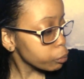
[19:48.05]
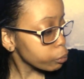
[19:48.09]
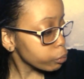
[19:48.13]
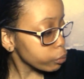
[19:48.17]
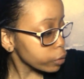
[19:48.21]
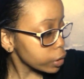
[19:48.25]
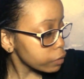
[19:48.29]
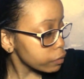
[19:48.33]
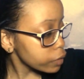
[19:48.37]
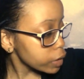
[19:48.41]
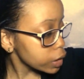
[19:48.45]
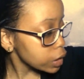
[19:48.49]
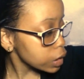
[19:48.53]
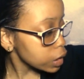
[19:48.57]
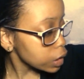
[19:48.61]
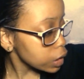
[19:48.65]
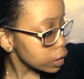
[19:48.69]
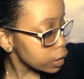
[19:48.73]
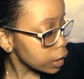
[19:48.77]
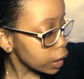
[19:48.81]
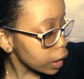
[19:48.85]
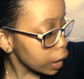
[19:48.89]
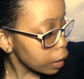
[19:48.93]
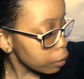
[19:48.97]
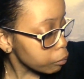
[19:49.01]
previously
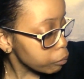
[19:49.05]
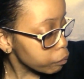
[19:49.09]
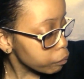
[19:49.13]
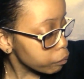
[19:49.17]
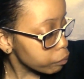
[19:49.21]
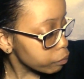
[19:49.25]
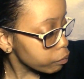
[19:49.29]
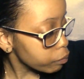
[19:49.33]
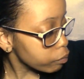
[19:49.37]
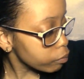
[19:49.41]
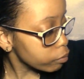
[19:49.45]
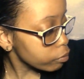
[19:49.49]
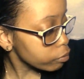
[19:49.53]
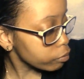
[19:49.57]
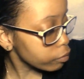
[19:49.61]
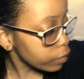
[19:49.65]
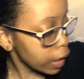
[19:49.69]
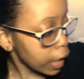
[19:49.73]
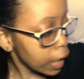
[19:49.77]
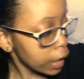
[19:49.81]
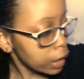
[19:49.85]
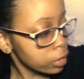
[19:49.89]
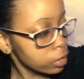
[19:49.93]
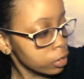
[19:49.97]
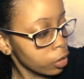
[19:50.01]
that I've
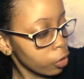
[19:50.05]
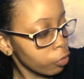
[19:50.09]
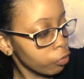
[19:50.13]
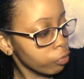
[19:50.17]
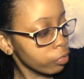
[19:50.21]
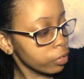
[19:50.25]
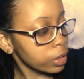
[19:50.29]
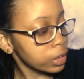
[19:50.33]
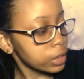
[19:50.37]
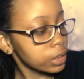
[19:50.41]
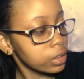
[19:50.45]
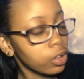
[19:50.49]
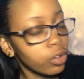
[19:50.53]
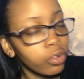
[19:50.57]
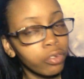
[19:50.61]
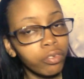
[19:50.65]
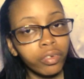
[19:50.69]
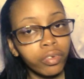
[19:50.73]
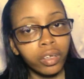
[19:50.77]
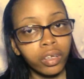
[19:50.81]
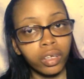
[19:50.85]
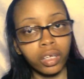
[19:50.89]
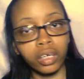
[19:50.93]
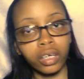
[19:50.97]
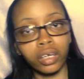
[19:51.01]
gotten over
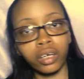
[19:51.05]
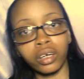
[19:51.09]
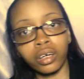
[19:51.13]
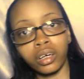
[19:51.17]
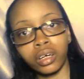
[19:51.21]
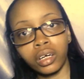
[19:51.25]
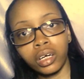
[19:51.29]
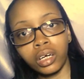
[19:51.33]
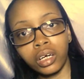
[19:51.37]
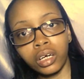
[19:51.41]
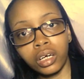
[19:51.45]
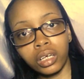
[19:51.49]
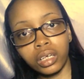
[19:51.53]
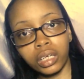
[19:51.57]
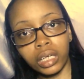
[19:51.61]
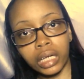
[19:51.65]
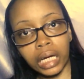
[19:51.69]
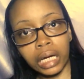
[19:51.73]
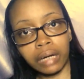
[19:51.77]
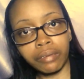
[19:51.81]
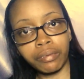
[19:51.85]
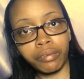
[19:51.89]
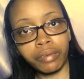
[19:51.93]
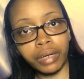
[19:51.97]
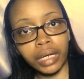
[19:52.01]
the year. Like,
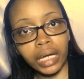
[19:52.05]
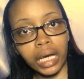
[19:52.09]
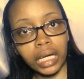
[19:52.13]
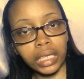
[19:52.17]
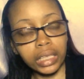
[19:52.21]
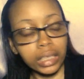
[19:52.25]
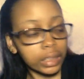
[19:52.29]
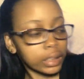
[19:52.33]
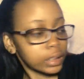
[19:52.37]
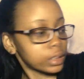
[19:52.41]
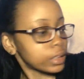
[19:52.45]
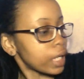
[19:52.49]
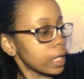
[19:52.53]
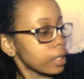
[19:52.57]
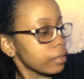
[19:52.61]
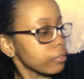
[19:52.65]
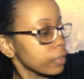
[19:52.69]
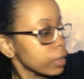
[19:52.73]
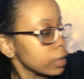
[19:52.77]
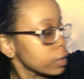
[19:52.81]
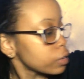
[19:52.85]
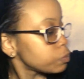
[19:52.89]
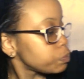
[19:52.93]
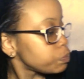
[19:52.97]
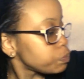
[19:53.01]
I've already had this stack,
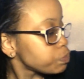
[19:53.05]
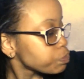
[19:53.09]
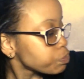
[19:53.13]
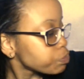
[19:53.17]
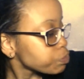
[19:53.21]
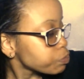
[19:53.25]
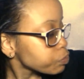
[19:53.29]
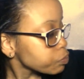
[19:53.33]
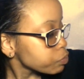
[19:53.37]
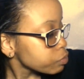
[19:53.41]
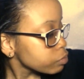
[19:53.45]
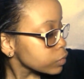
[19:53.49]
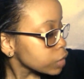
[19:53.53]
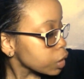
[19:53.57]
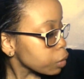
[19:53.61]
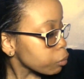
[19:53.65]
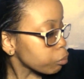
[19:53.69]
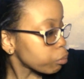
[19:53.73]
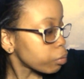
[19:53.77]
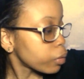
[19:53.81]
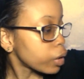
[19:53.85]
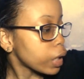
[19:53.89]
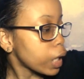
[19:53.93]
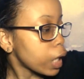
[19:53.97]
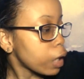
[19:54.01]
right?
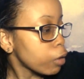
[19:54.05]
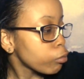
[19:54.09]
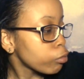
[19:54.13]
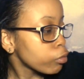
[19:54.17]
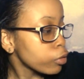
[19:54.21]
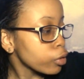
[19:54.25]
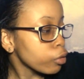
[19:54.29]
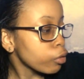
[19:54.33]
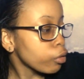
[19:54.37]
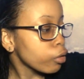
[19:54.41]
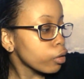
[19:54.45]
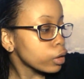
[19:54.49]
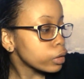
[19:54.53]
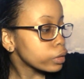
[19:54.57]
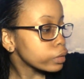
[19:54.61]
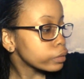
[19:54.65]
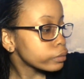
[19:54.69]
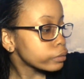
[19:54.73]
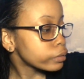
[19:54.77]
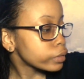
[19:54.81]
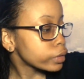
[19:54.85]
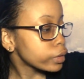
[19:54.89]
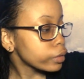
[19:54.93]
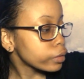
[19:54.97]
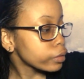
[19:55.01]
But I went
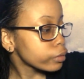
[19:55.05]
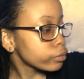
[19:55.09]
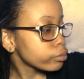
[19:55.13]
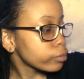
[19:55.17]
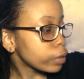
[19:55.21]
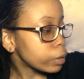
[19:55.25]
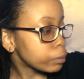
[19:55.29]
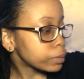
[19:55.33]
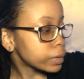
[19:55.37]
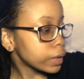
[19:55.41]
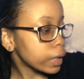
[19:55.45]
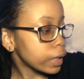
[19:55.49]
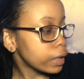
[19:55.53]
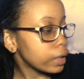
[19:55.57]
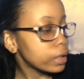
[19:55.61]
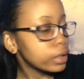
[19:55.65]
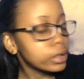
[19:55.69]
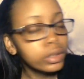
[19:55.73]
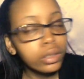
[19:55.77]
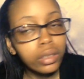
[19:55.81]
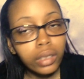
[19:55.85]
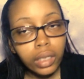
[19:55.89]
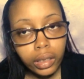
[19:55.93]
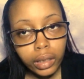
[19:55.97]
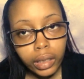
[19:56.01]
on their website and
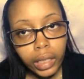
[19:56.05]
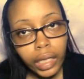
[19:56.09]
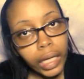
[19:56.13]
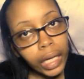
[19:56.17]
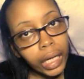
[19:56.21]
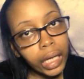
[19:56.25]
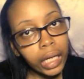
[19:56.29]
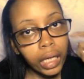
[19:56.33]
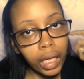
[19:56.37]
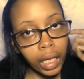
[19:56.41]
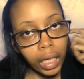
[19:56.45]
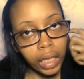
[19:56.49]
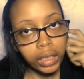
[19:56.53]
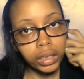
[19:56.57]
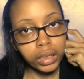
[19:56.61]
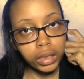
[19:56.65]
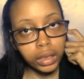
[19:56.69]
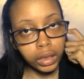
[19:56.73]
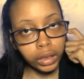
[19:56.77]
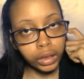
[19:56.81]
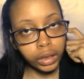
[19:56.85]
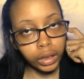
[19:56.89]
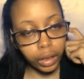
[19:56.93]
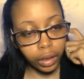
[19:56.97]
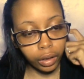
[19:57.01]
saw that they had like
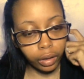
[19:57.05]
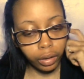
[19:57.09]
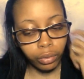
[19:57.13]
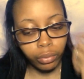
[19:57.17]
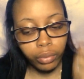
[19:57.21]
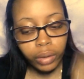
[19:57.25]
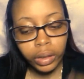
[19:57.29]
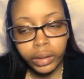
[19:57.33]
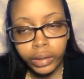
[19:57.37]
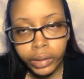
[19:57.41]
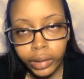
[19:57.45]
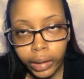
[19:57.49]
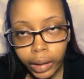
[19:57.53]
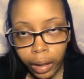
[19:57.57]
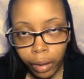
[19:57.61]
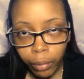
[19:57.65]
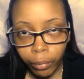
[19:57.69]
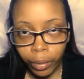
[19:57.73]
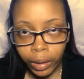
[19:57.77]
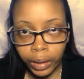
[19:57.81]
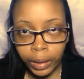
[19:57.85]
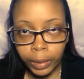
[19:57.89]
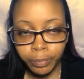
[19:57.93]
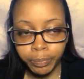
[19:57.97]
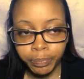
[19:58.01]
60 other ones that I
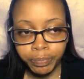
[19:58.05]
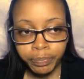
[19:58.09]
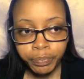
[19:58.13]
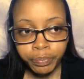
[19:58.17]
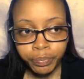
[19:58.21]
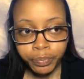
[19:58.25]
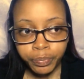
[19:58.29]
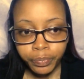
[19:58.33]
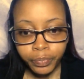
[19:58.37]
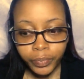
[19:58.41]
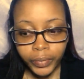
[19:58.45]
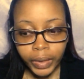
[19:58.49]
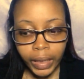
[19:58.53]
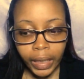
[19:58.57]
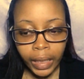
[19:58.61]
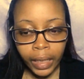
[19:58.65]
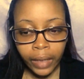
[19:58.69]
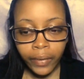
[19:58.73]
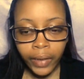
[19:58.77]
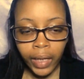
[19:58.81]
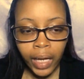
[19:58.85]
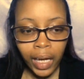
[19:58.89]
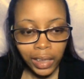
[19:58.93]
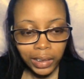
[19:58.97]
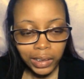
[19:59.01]
wanted.
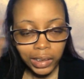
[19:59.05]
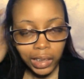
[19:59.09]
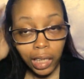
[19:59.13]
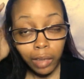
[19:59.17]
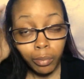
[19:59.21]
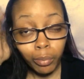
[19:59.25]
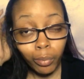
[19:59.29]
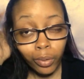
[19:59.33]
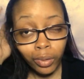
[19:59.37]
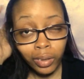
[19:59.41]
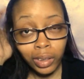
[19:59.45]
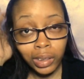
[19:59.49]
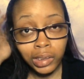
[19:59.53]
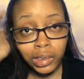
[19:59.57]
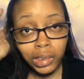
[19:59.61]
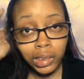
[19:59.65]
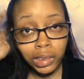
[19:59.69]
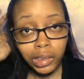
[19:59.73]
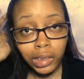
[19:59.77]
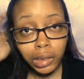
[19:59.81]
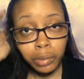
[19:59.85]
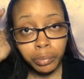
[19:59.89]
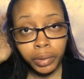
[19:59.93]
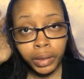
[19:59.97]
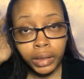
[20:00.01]
And they actually had more than
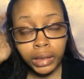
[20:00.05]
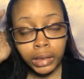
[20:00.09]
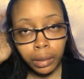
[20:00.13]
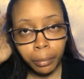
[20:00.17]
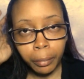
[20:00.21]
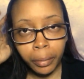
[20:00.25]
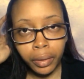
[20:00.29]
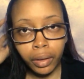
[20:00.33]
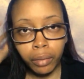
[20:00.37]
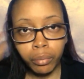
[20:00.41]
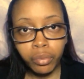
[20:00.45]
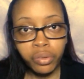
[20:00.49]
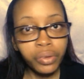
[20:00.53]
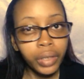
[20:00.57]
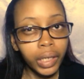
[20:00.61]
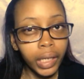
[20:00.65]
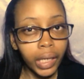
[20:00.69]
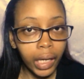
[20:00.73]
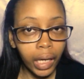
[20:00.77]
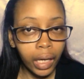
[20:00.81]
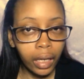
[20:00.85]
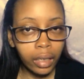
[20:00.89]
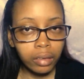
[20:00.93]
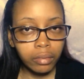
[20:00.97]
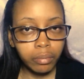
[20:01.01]
60, but some of them you
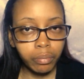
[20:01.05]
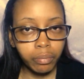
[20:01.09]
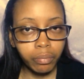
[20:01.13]
can't